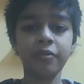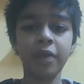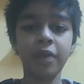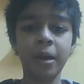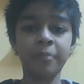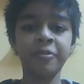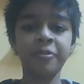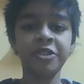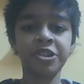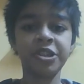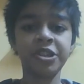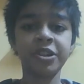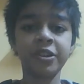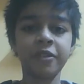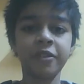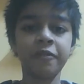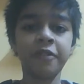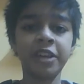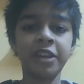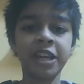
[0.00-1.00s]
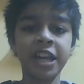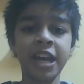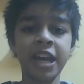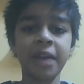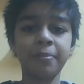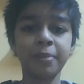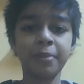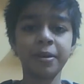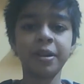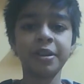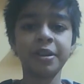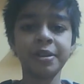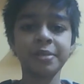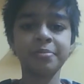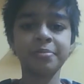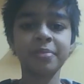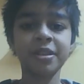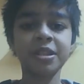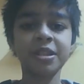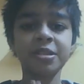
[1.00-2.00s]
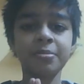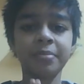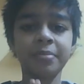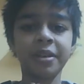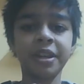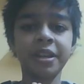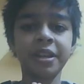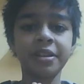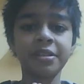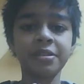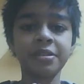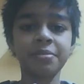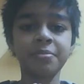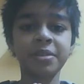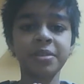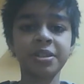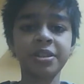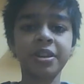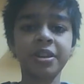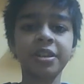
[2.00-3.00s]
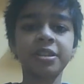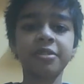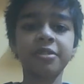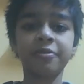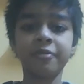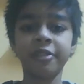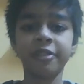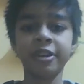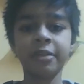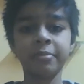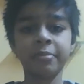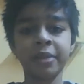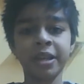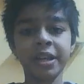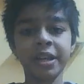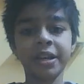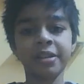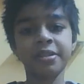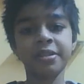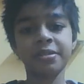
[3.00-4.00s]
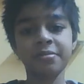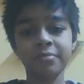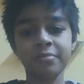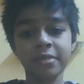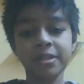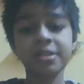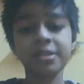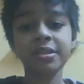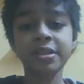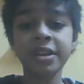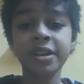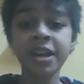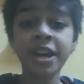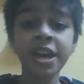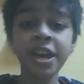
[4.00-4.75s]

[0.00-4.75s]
I'm wishing you a very happy Christmas. Merry Christmas, guys. Very Merry Christmas.